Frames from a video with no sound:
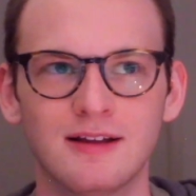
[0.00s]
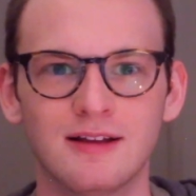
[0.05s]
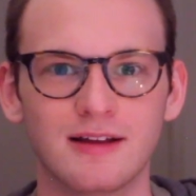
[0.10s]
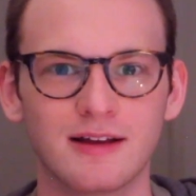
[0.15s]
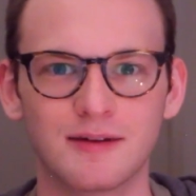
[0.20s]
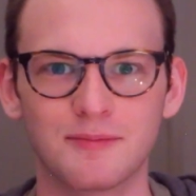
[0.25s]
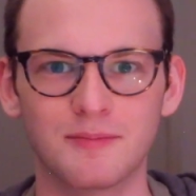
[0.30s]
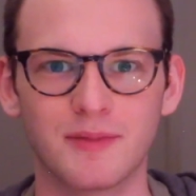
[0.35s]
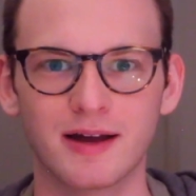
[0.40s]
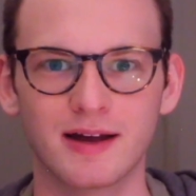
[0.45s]

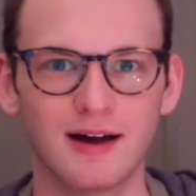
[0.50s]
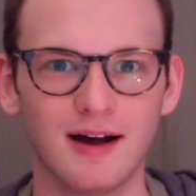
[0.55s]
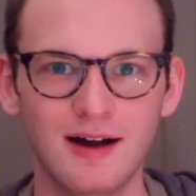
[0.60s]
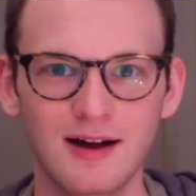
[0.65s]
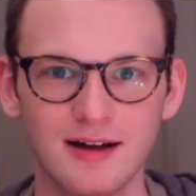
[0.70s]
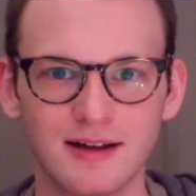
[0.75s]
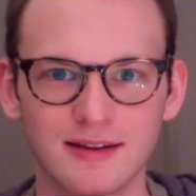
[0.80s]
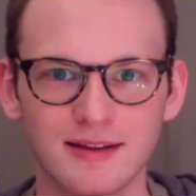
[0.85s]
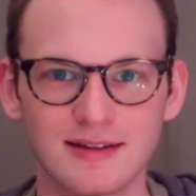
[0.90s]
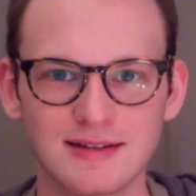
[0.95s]
like, my
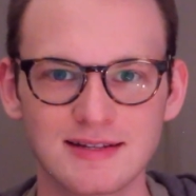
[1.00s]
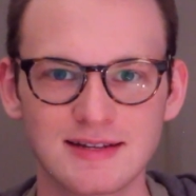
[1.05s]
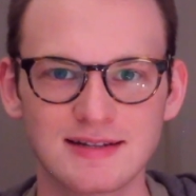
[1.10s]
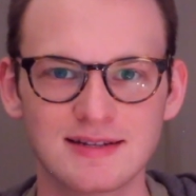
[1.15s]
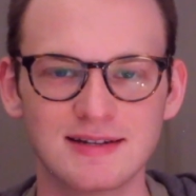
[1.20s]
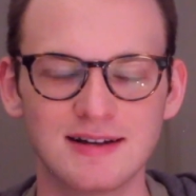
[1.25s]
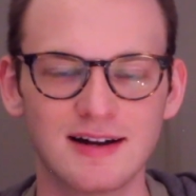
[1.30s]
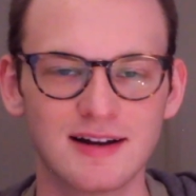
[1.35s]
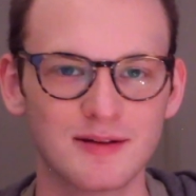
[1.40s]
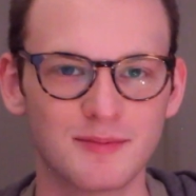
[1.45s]
God, this is
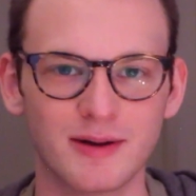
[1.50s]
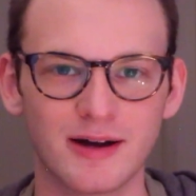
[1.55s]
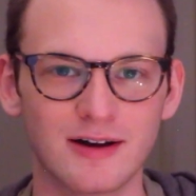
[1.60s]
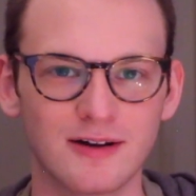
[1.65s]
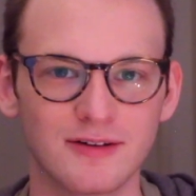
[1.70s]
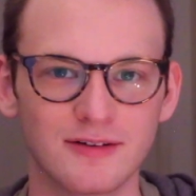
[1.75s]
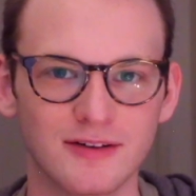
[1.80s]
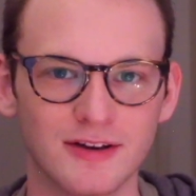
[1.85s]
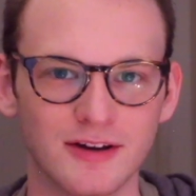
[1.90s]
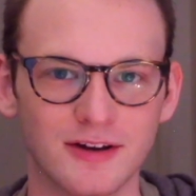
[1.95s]
not
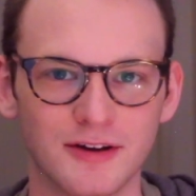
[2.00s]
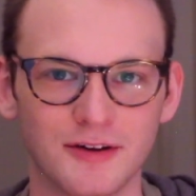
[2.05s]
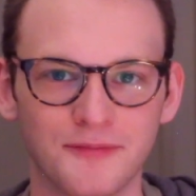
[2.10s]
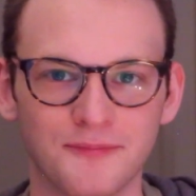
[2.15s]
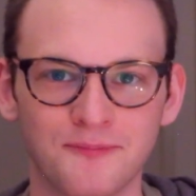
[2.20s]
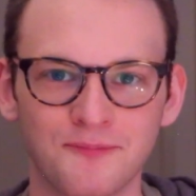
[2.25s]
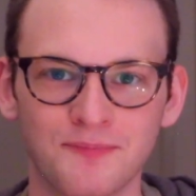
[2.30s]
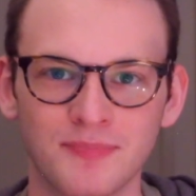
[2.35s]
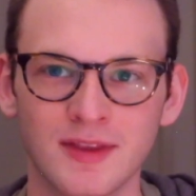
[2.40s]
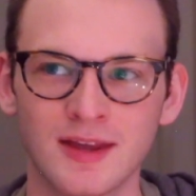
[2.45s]
about, you know,
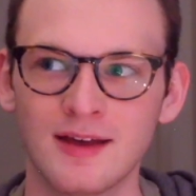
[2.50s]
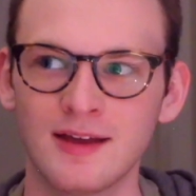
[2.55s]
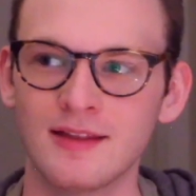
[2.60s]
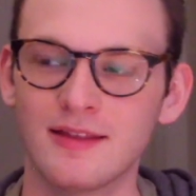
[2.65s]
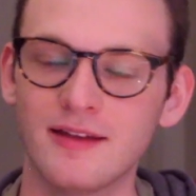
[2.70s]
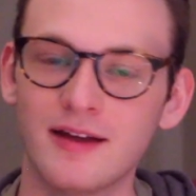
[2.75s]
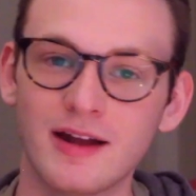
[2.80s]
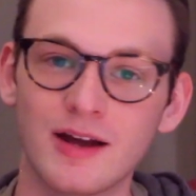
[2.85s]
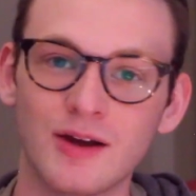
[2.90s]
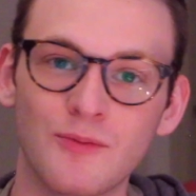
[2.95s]

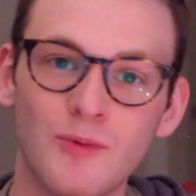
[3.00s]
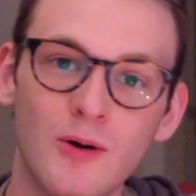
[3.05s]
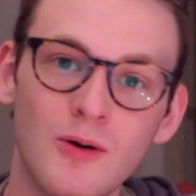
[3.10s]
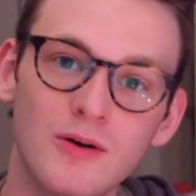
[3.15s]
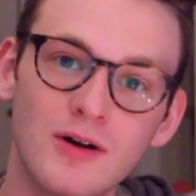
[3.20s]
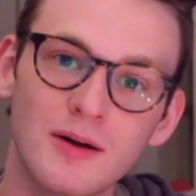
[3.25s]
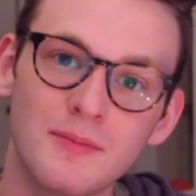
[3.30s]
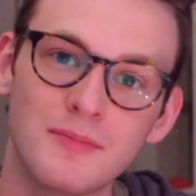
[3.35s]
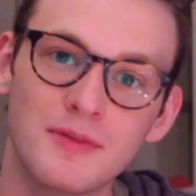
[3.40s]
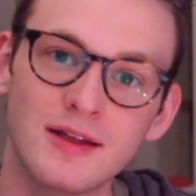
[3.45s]
then I
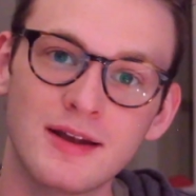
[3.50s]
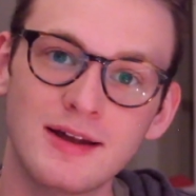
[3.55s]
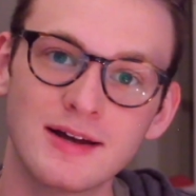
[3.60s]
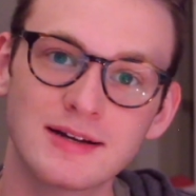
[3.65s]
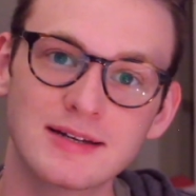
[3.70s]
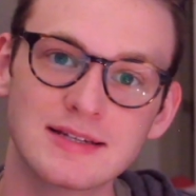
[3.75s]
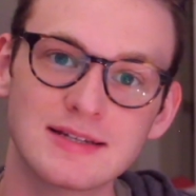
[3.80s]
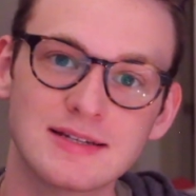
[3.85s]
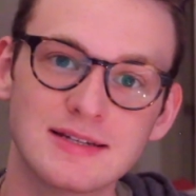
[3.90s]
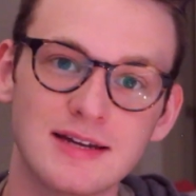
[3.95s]
woke up the
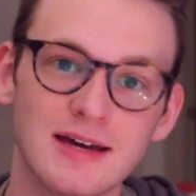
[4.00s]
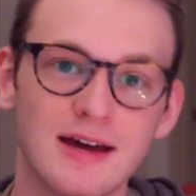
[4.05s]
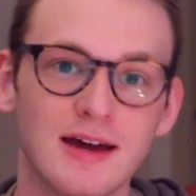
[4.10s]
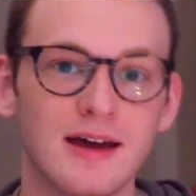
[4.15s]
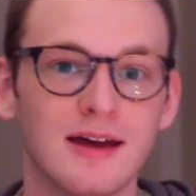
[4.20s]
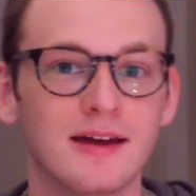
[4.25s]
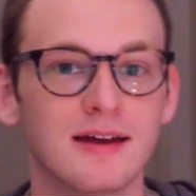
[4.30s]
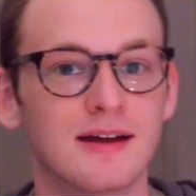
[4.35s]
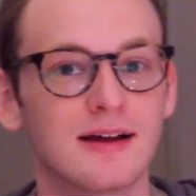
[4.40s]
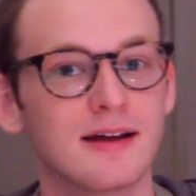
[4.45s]
next
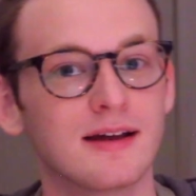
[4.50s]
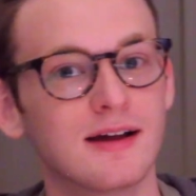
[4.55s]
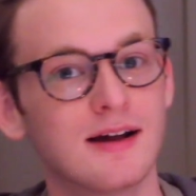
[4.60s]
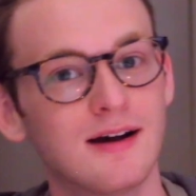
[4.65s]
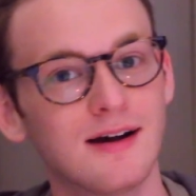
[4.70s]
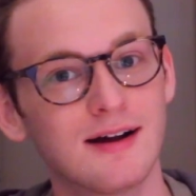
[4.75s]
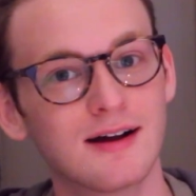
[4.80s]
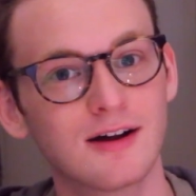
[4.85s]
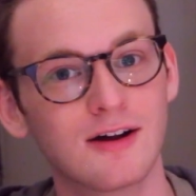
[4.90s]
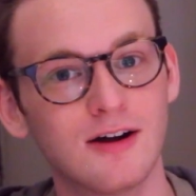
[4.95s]
day and I
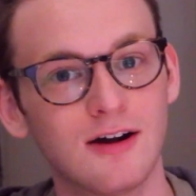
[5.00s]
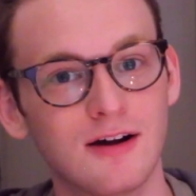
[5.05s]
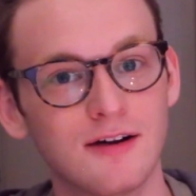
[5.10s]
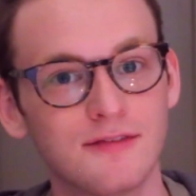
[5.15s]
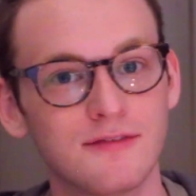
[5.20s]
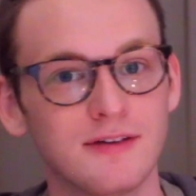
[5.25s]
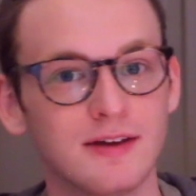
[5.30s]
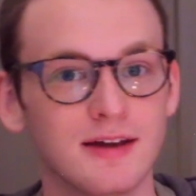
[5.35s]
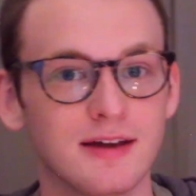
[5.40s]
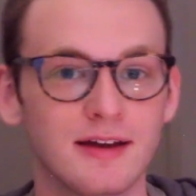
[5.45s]
got
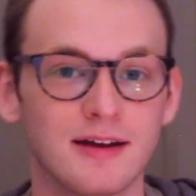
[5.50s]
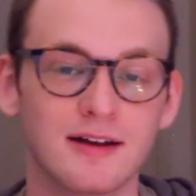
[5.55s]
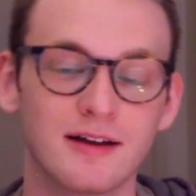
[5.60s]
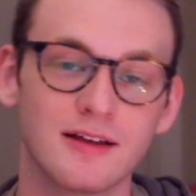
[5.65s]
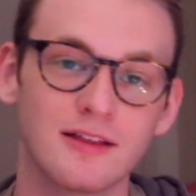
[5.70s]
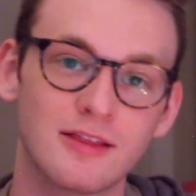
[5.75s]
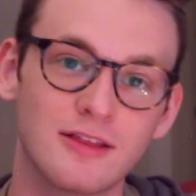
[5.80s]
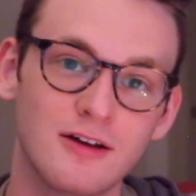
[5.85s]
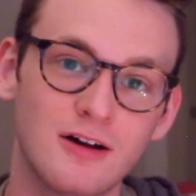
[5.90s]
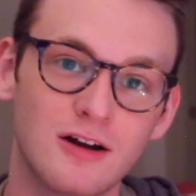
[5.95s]
coffee and I
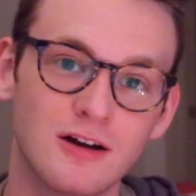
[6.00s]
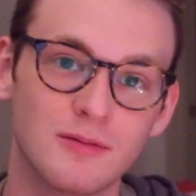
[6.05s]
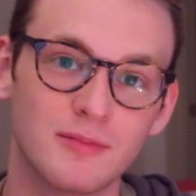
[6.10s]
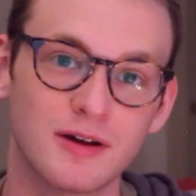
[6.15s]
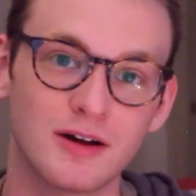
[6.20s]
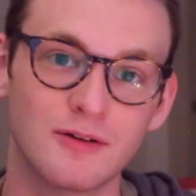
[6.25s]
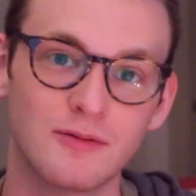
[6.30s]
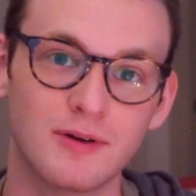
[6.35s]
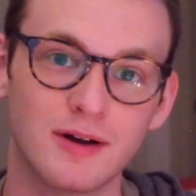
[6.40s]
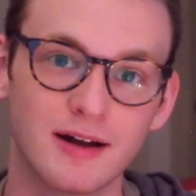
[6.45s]
thought
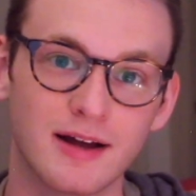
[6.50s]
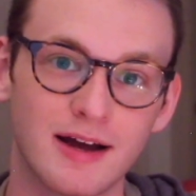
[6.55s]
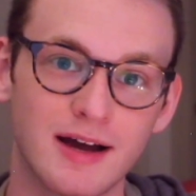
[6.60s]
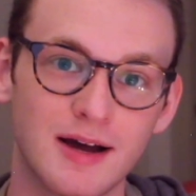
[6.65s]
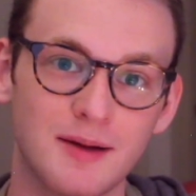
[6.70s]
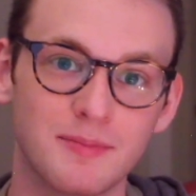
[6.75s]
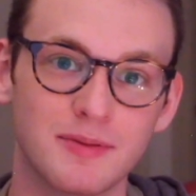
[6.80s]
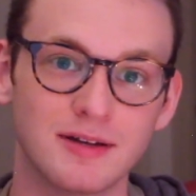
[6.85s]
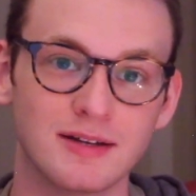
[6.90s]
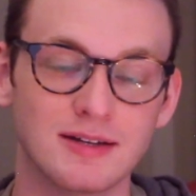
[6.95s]
about what
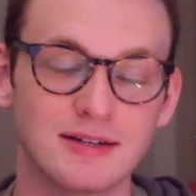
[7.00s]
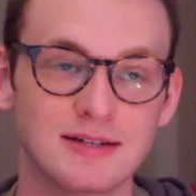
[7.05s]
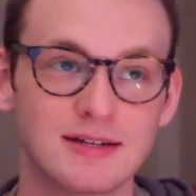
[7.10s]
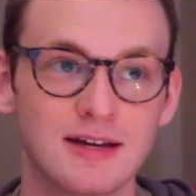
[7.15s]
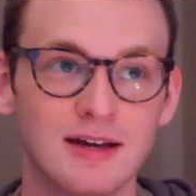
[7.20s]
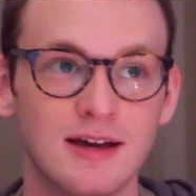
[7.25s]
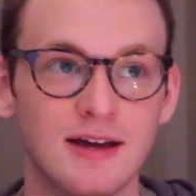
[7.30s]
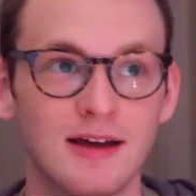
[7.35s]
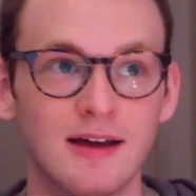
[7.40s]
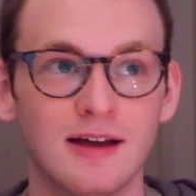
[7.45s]
happened.
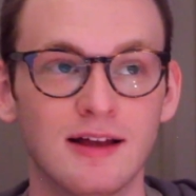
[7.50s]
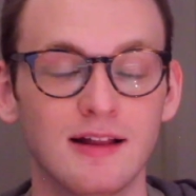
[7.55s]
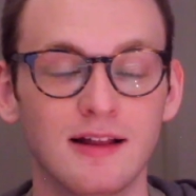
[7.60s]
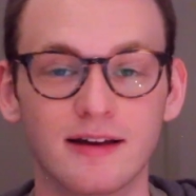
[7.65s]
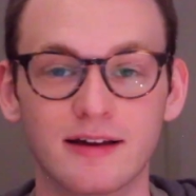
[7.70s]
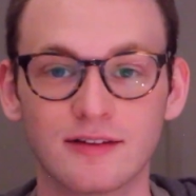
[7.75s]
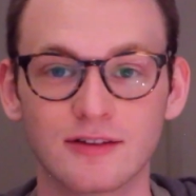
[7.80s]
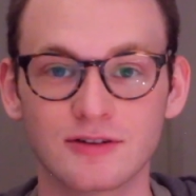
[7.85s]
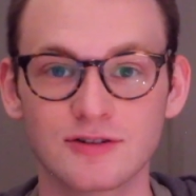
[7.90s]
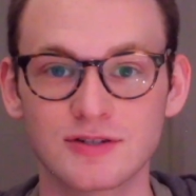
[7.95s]

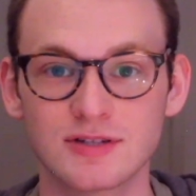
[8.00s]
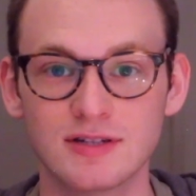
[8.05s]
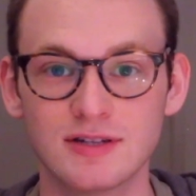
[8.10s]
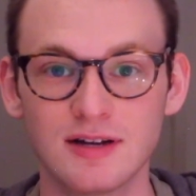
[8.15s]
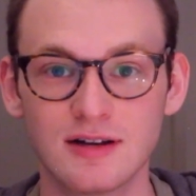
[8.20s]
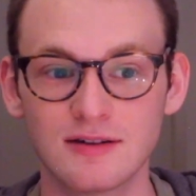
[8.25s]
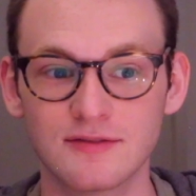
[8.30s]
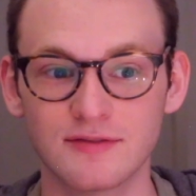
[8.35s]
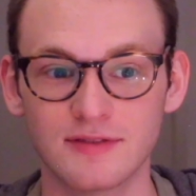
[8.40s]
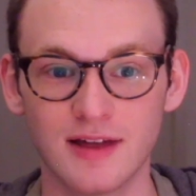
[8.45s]
Like, there's
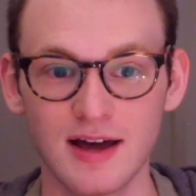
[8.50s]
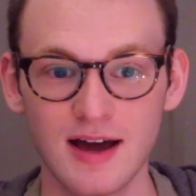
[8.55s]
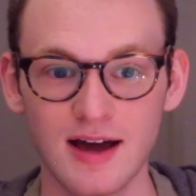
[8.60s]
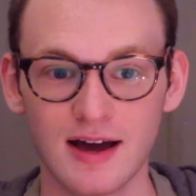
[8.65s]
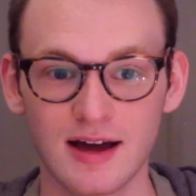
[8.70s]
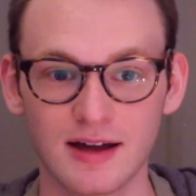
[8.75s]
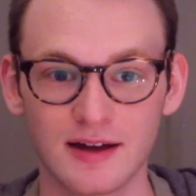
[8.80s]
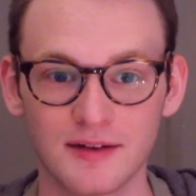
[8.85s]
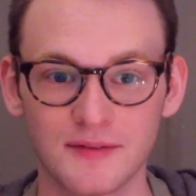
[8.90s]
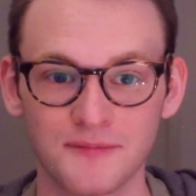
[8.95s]
none of
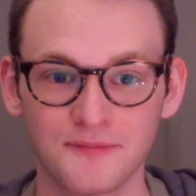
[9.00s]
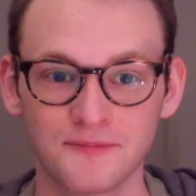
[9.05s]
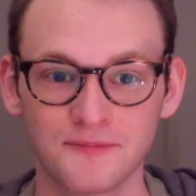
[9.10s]
that.